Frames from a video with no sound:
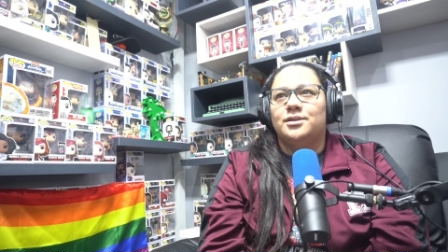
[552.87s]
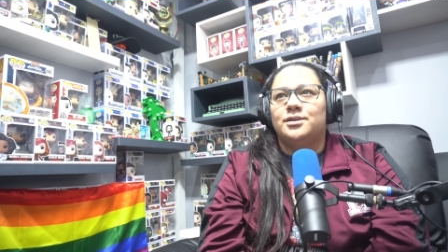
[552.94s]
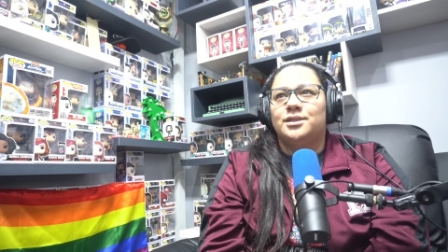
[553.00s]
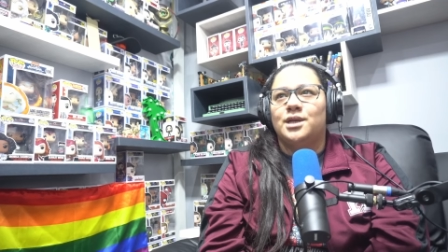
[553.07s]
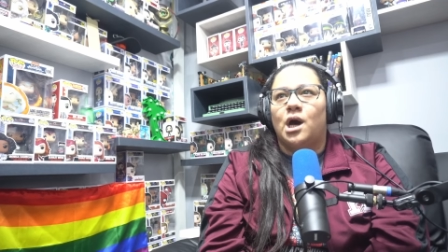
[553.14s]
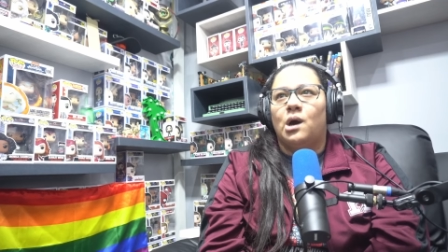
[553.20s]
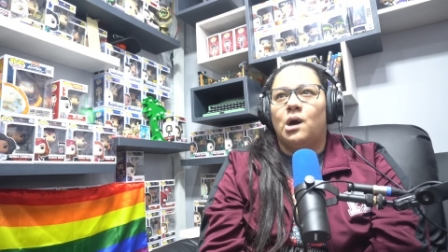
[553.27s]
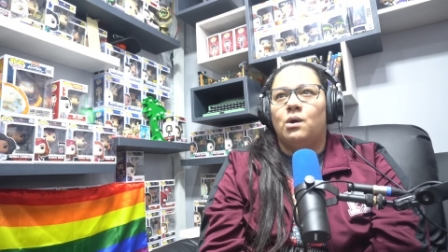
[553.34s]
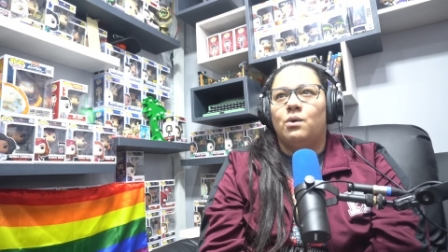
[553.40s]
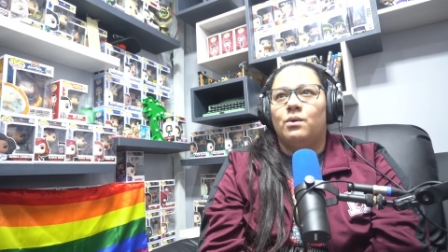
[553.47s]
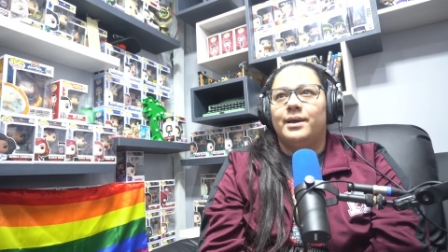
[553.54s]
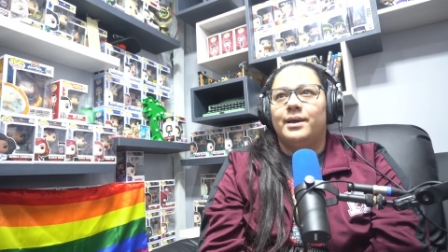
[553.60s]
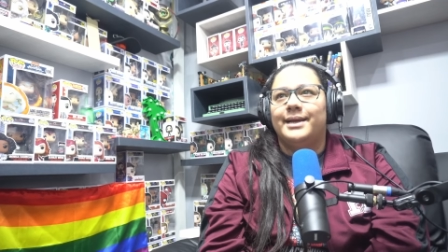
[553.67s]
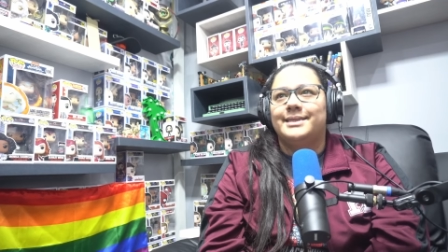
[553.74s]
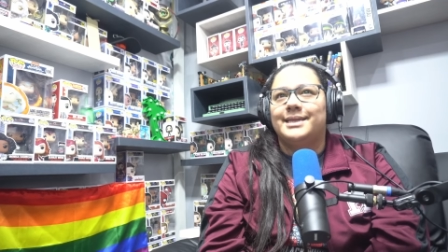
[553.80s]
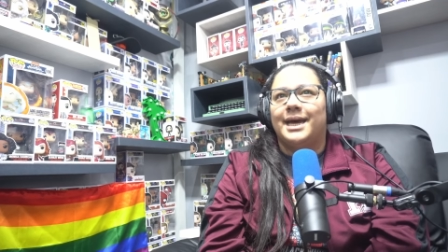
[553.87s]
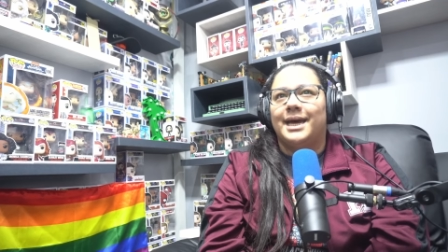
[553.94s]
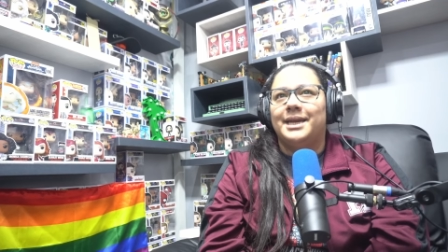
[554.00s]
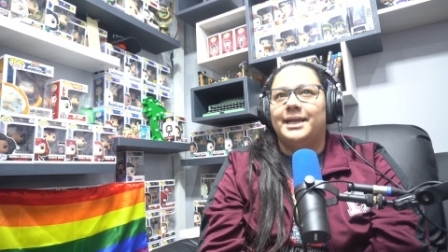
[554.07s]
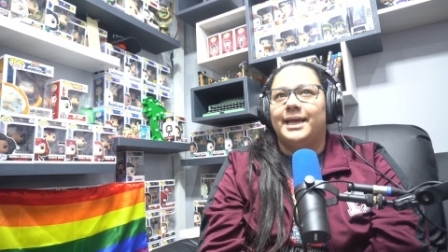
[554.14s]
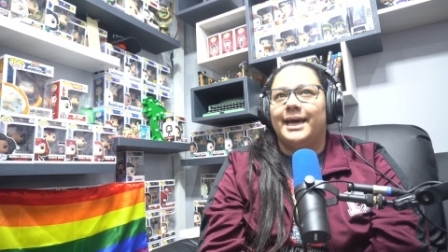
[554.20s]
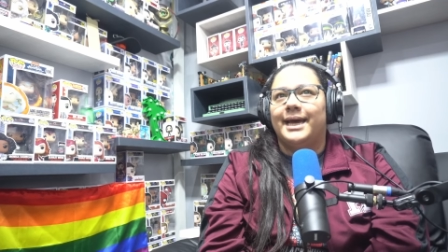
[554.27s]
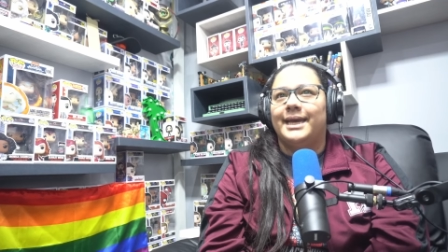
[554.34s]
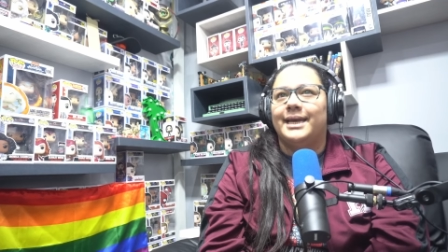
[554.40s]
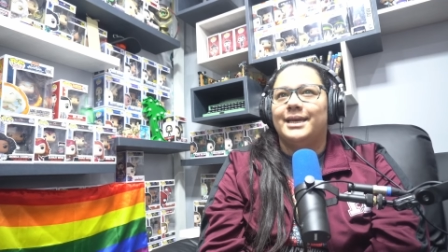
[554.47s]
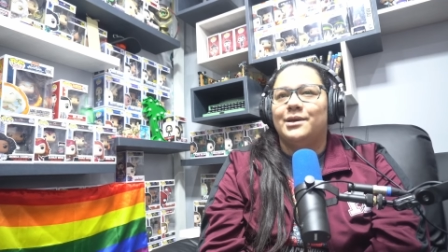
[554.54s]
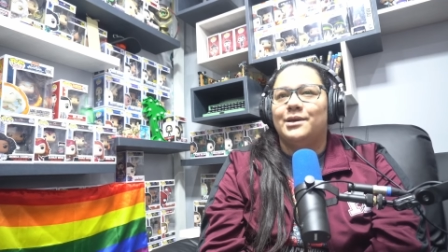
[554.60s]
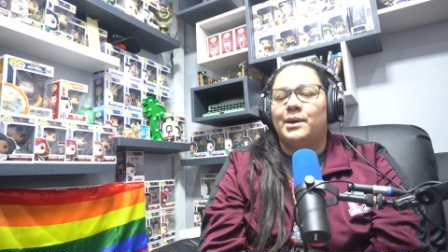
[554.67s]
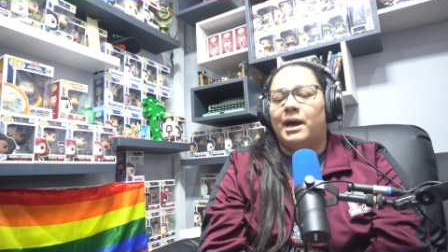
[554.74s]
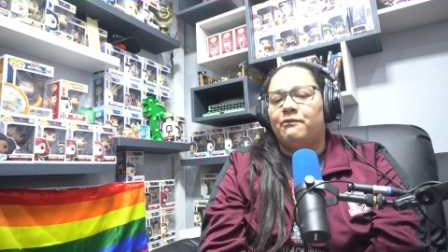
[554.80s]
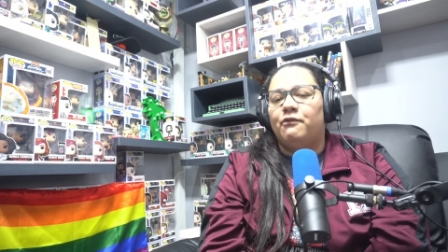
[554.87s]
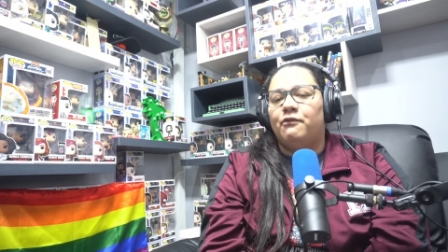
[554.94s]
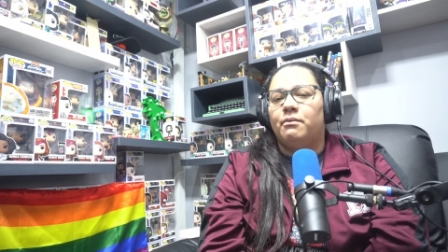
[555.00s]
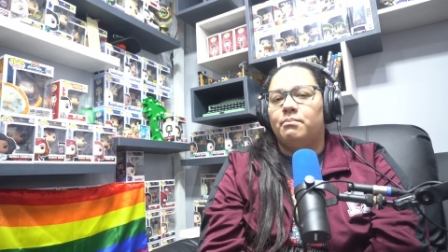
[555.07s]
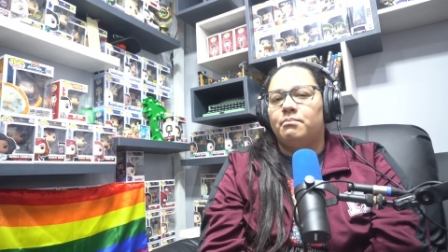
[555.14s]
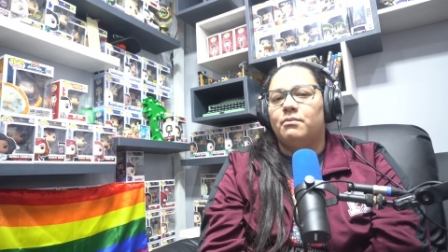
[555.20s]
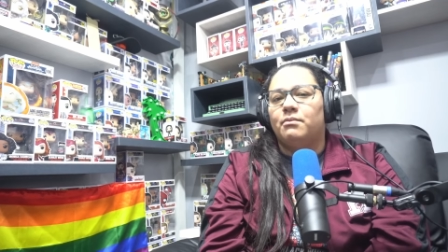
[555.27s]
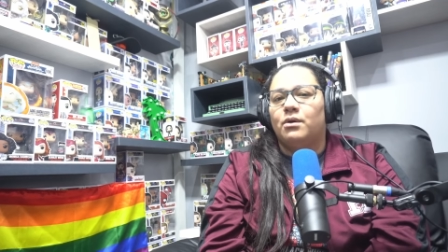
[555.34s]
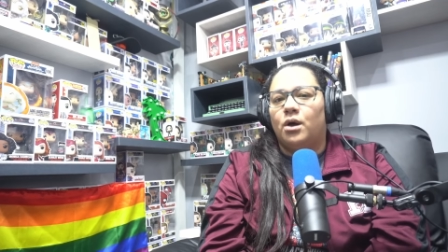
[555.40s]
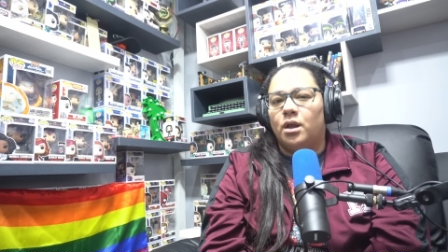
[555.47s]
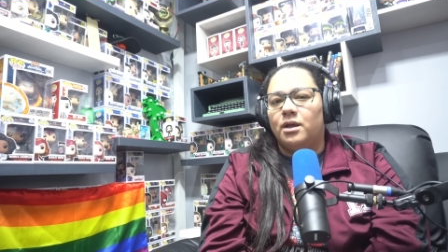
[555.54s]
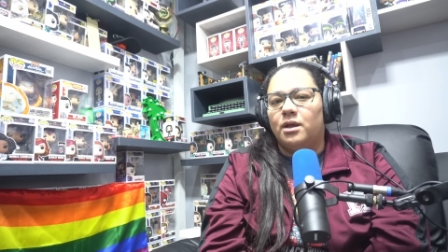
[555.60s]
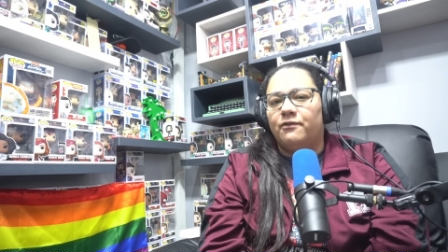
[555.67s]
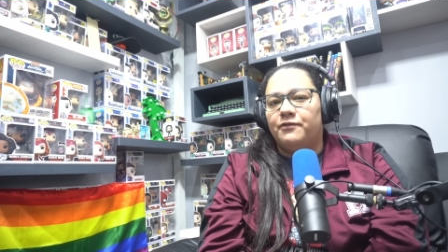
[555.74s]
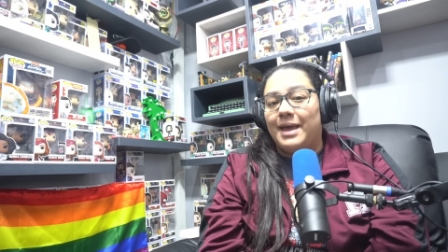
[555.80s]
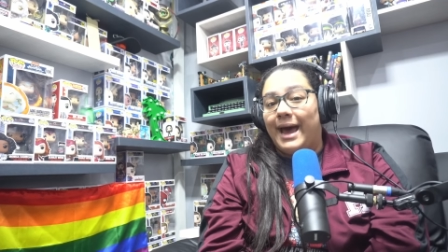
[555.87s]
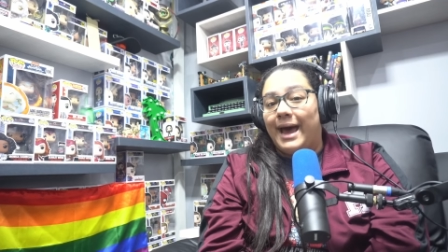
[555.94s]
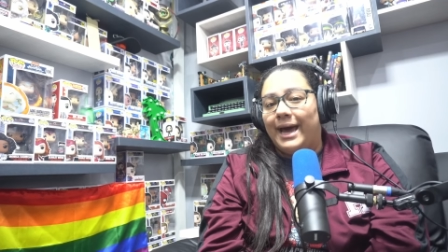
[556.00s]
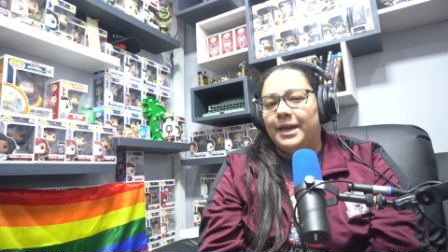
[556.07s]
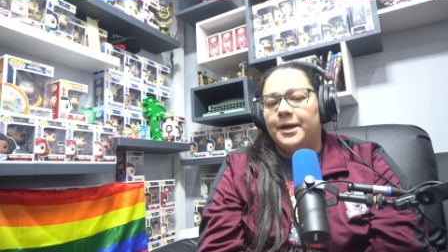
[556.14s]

So it's kind of like you have all of that.